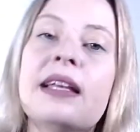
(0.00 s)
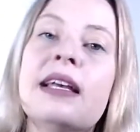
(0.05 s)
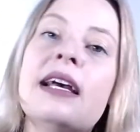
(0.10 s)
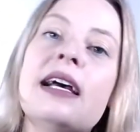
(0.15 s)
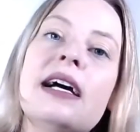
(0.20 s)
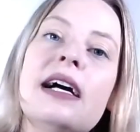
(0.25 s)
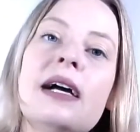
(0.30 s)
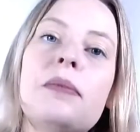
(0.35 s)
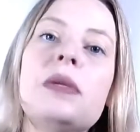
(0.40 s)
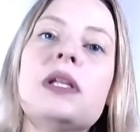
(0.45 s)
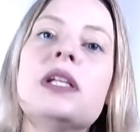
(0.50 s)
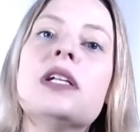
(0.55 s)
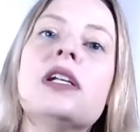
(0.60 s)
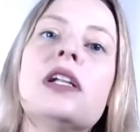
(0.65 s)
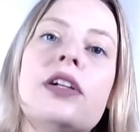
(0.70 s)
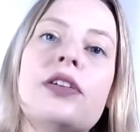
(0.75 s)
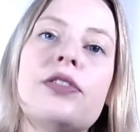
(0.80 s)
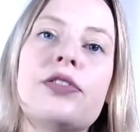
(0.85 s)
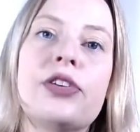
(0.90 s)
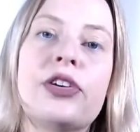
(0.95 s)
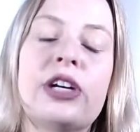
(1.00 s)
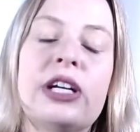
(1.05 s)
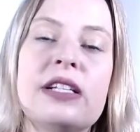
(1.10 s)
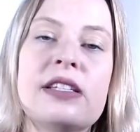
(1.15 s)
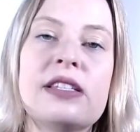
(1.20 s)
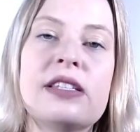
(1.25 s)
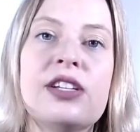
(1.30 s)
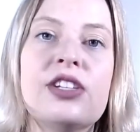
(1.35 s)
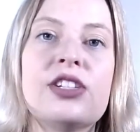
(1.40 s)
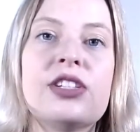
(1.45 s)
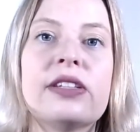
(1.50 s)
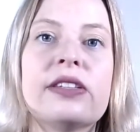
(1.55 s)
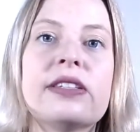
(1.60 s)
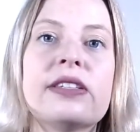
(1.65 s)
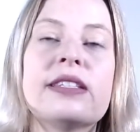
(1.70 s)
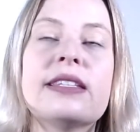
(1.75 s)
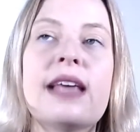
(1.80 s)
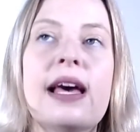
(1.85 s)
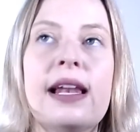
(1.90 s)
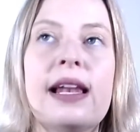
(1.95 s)
I meet a lot of organizations
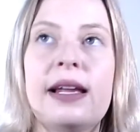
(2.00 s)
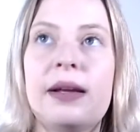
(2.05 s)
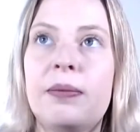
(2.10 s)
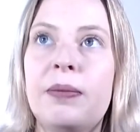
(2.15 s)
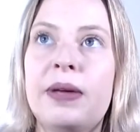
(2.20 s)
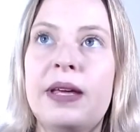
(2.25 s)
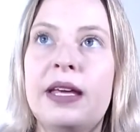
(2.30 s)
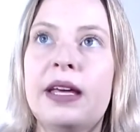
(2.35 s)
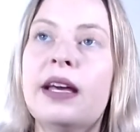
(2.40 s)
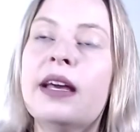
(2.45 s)
telling me,